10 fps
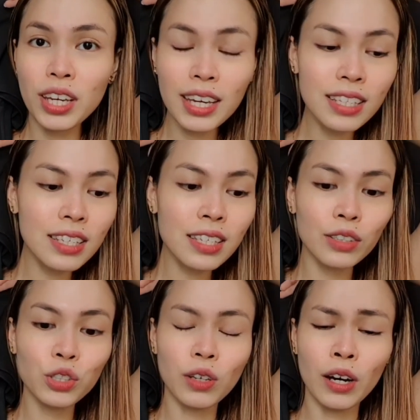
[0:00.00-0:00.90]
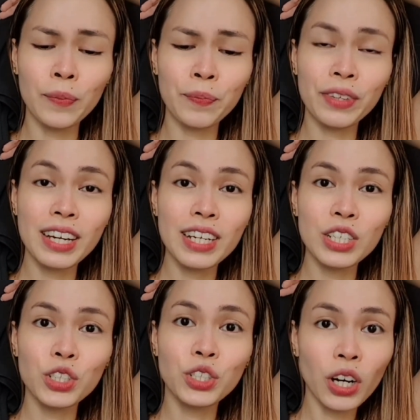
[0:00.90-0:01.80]
jeans,
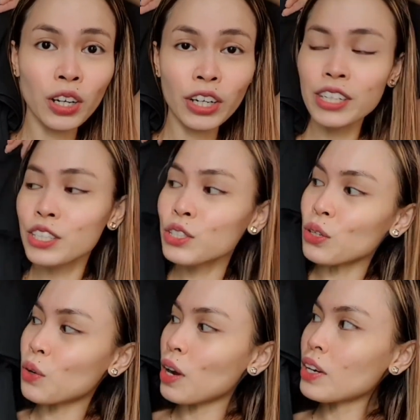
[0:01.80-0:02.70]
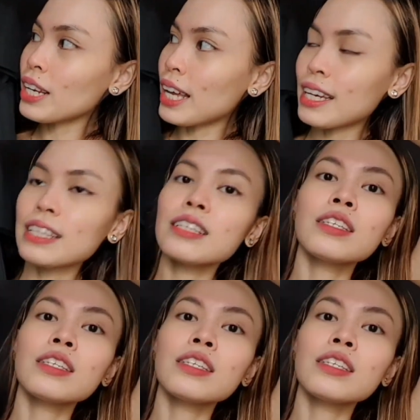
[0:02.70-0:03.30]
joggers. So I really like it.